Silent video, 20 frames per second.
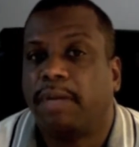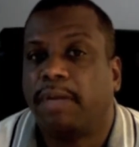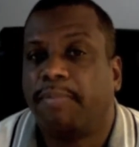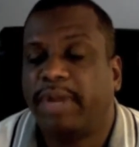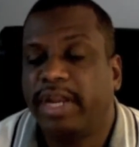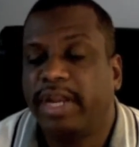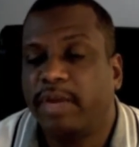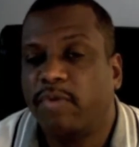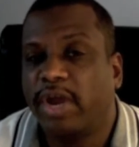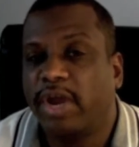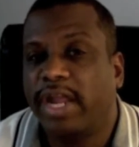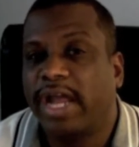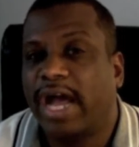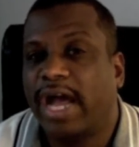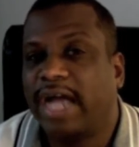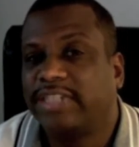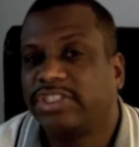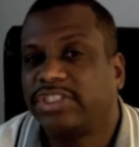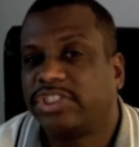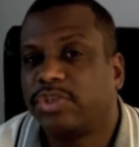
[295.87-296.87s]
But anyway,
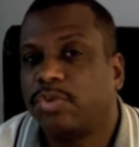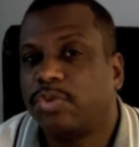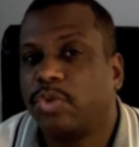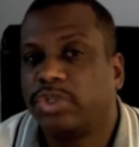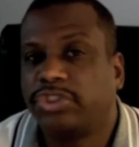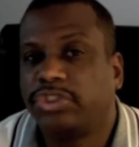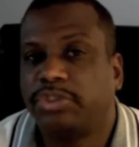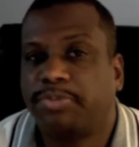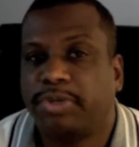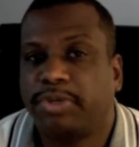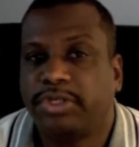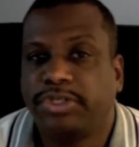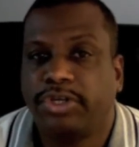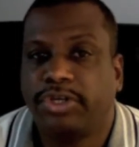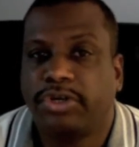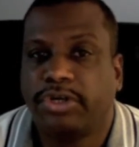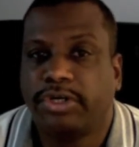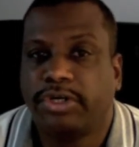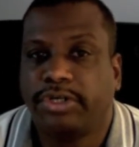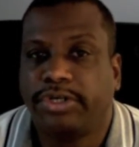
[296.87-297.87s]
I just don't want you putting
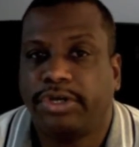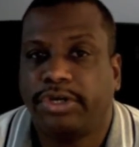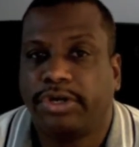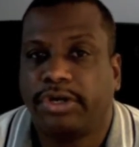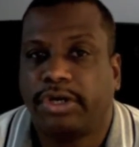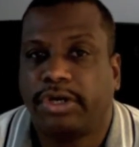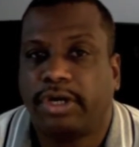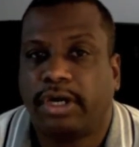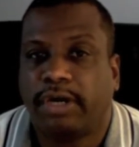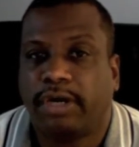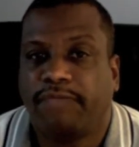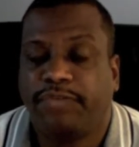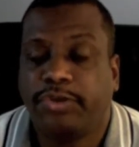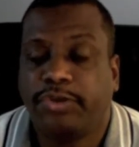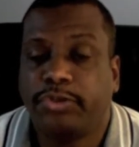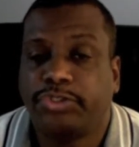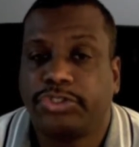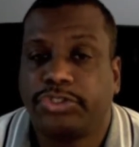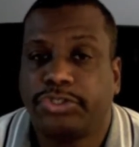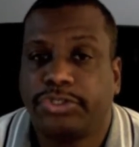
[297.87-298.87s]
your
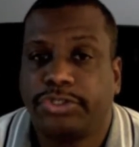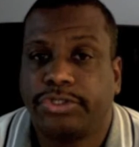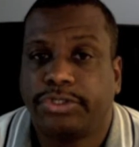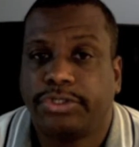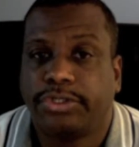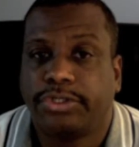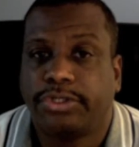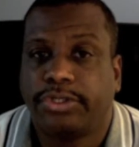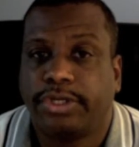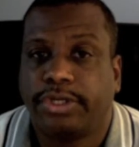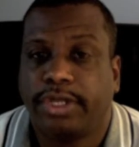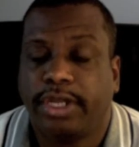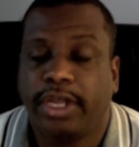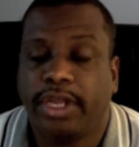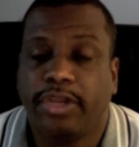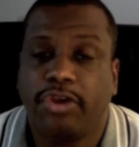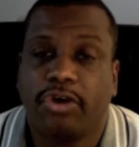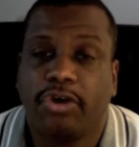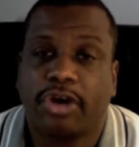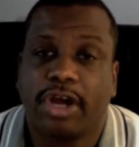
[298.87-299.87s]
future
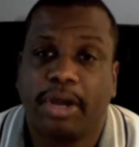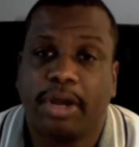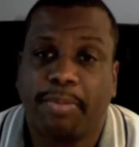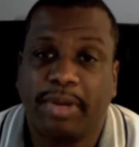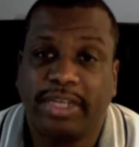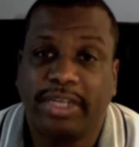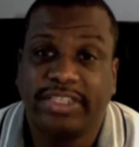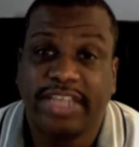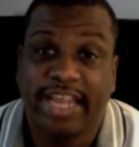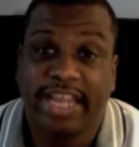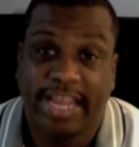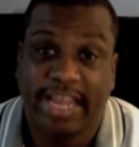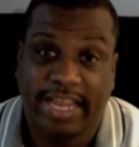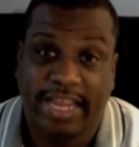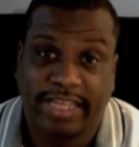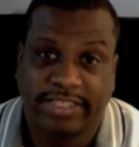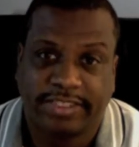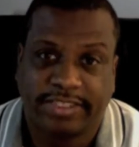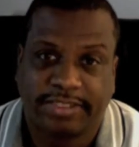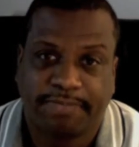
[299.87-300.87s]
in your company's
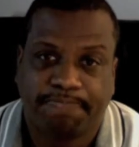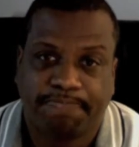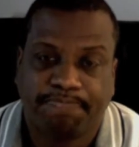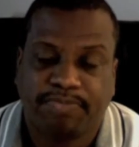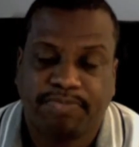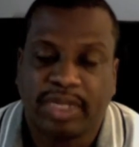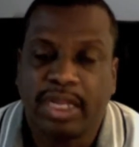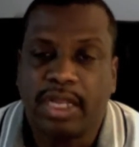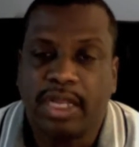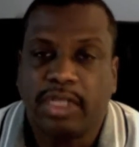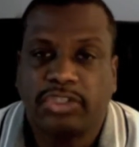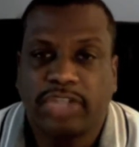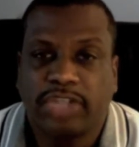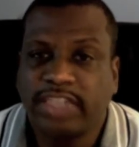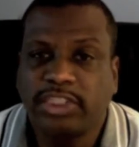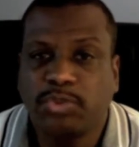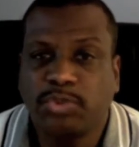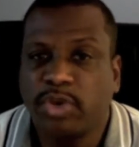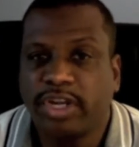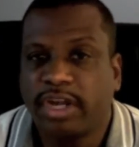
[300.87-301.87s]
hands. So I
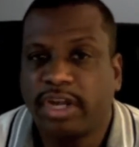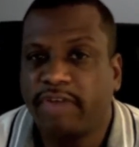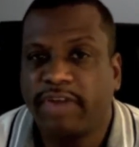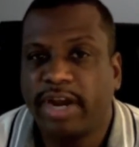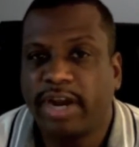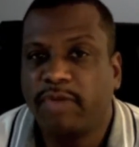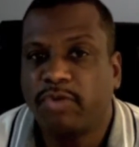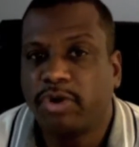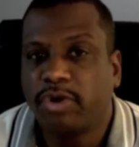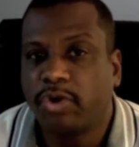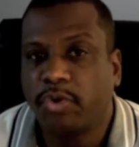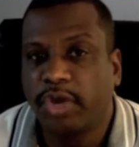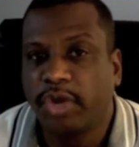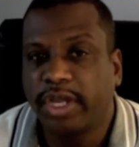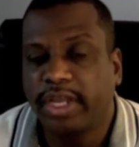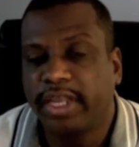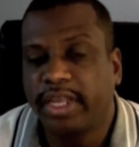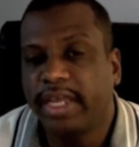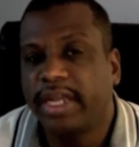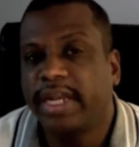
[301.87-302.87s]
just wanted to cover that real quick.
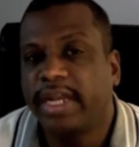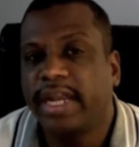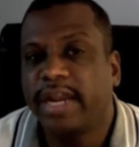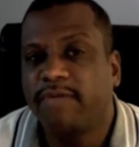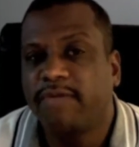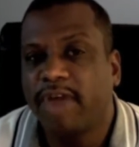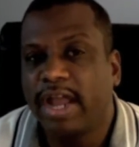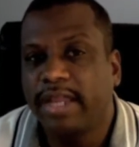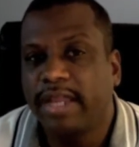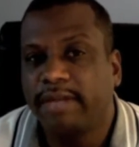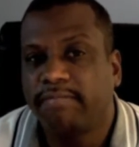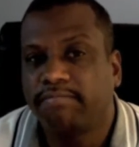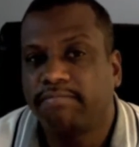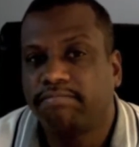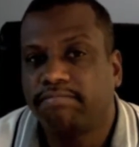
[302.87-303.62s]
Again, it ain't right.